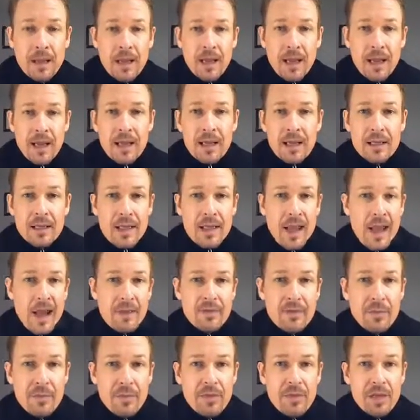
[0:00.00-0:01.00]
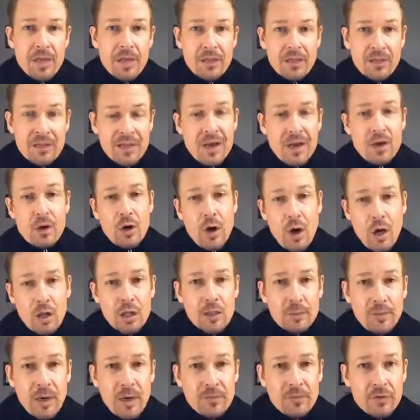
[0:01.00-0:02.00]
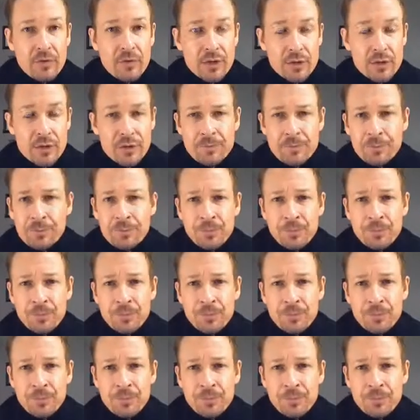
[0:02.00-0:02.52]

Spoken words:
and have them think it's an alcoholic beverage.